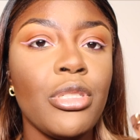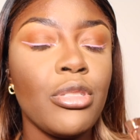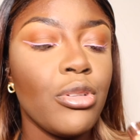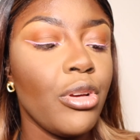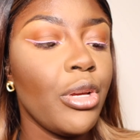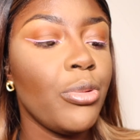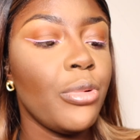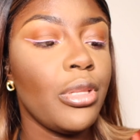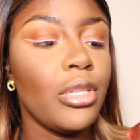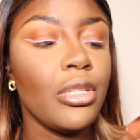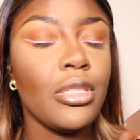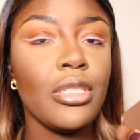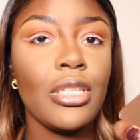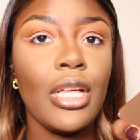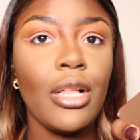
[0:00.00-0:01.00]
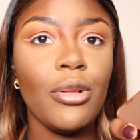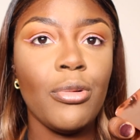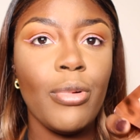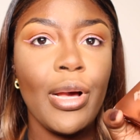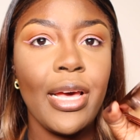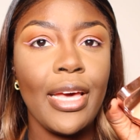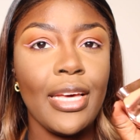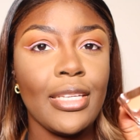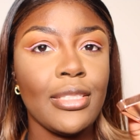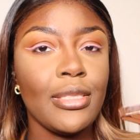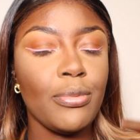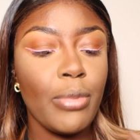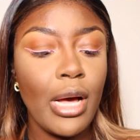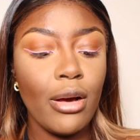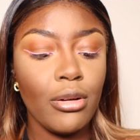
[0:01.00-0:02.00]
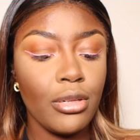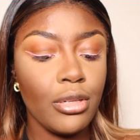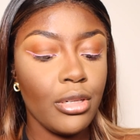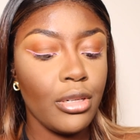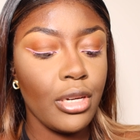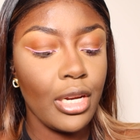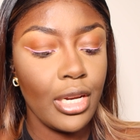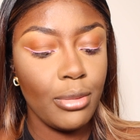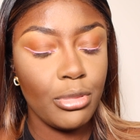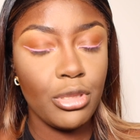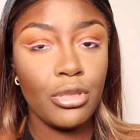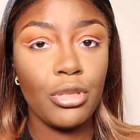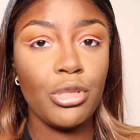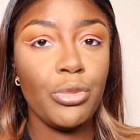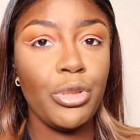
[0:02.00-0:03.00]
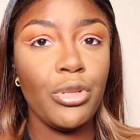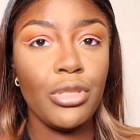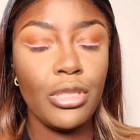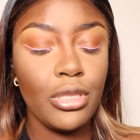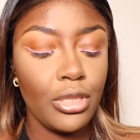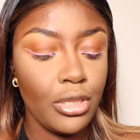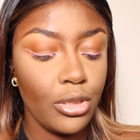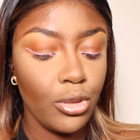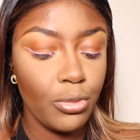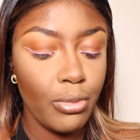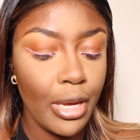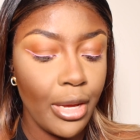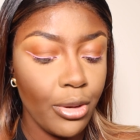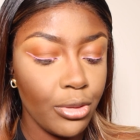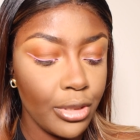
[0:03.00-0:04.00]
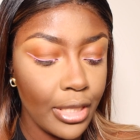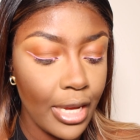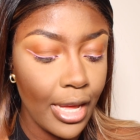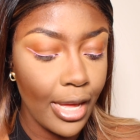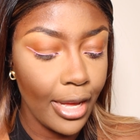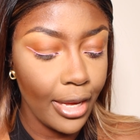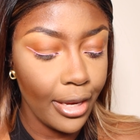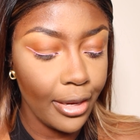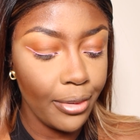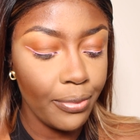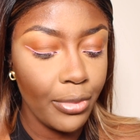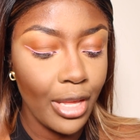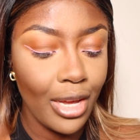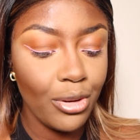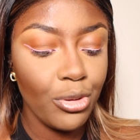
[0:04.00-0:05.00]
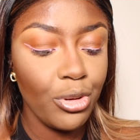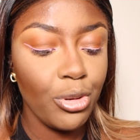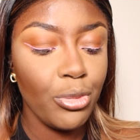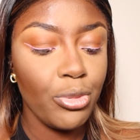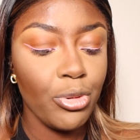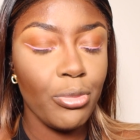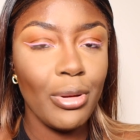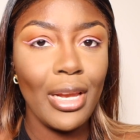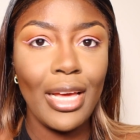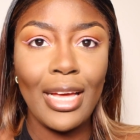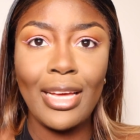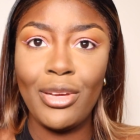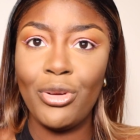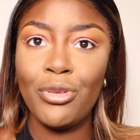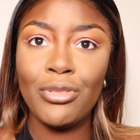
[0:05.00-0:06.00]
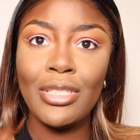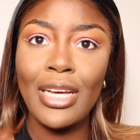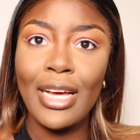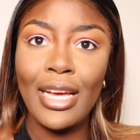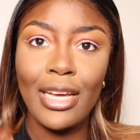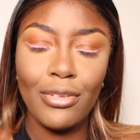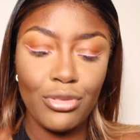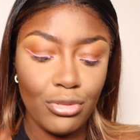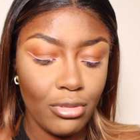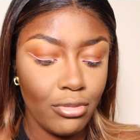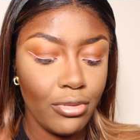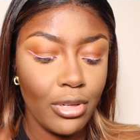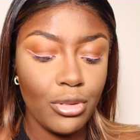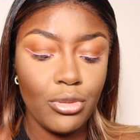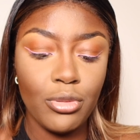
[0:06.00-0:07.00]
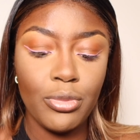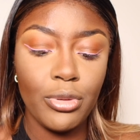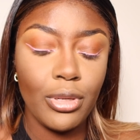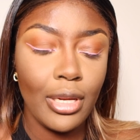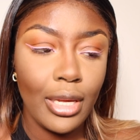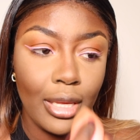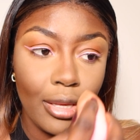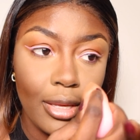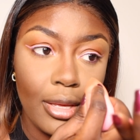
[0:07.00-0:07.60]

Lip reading: just going with this LYS powder, and I'm just going to be using it on my under eye. I know you will be like, your under eye have suffered, but like,